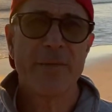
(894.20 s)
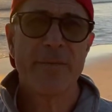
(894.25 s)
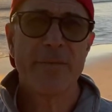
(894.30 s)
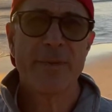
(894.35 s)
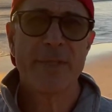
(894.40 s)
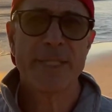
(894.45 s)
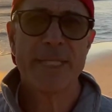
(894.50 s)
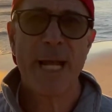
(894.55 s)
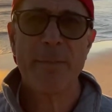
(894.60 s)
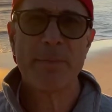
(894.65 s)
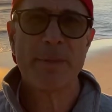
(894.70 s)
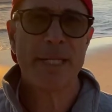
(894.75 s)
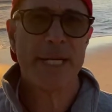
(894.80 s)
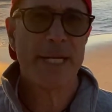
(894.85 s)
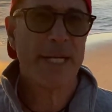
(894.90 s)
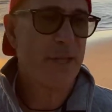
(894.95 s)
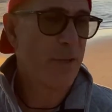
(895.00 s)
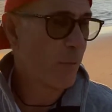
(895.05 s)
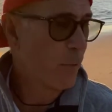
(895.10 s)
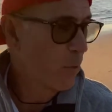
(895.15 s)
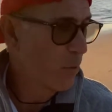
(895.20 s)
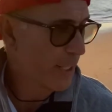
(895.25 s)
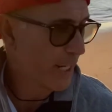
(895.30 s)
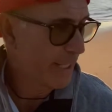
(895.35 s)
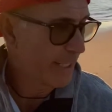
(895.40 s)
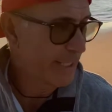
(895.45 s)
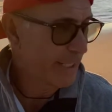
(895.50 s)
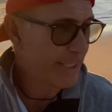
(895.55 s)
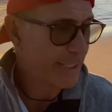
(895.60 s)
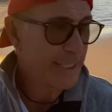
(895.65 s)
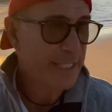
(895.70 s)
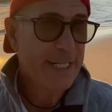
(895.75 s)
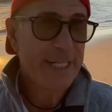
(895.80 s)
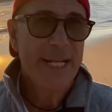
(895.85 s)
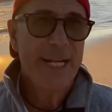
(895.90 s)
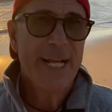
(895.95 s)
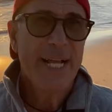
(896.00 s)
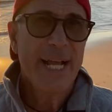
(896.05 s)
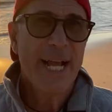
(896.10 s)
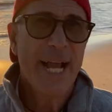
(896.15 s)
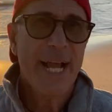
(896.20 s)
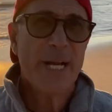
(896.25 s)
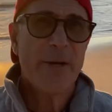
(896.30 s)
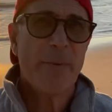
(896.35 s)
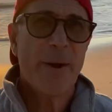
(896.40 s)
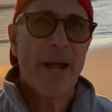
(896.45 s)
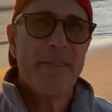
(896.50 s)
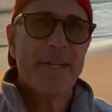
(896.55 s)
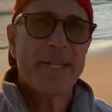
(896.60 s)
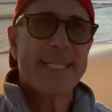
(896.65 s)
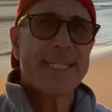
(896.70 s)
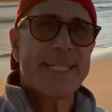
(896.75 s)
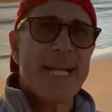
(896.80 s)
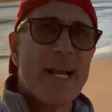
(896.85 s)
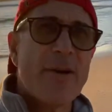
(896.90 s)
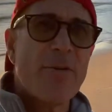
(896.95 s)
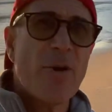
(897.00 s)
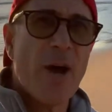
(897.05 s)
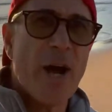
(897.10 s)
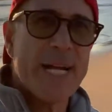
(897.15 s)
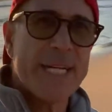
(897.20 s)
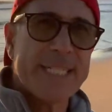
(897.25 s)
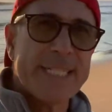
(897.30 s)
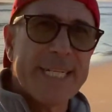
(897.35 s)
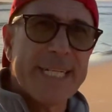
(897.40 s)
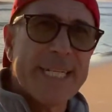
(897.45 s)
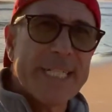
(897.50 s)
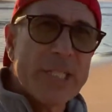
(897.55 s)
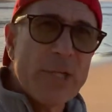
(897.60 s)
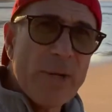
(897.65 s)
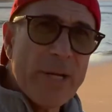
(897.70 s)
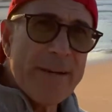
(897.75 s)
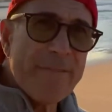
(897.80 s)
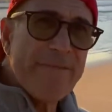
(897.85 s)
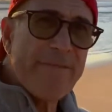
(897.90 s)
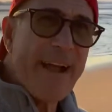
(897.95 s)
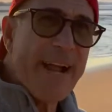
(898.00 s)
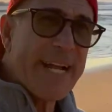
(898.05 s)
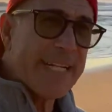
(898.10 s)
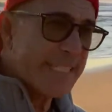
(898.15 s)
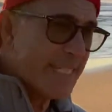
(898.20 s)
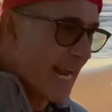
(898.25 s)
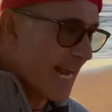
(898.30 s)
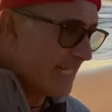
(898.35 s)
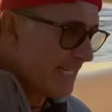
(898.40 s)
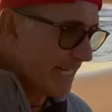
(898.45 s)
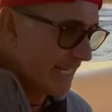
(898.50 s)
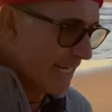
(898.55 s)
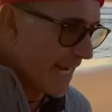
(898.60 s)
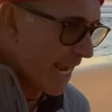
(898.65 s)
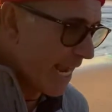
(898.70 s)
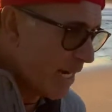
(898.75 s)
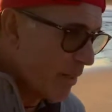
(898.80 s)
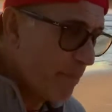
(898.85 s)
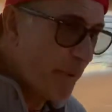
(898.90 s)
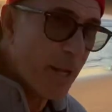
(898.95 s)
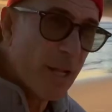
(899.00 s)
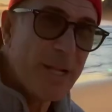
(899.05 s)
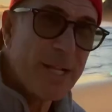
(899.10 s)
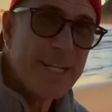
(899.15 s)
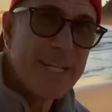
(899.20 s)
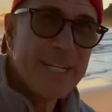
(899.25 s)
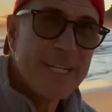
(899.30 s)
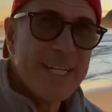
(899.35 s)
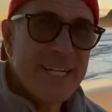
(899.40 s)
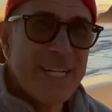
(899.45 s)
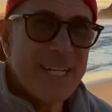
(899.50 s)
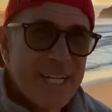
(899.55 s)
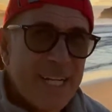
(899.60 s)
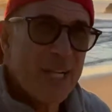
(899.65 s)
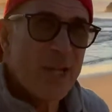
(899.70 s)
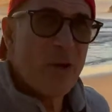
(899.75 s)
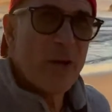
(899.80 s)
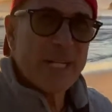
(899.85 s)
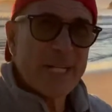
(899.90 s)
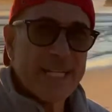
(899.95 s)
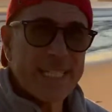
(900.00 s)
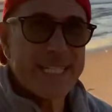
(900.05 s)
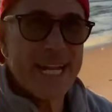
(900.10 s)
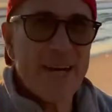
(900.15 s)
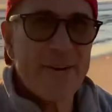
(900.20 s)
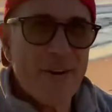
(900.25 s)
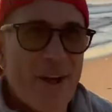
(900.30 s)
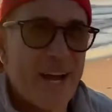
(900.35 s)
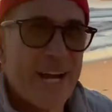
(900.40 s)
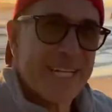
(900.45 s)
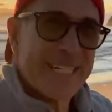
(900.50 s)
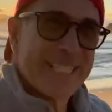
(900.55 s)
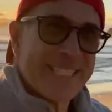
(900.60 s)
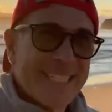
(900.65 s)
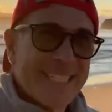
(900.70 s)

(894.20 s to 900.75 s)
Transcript: dumped into the water. Anyway, this sunrise is looking fantastic. Annabelle, Look at the sunrise.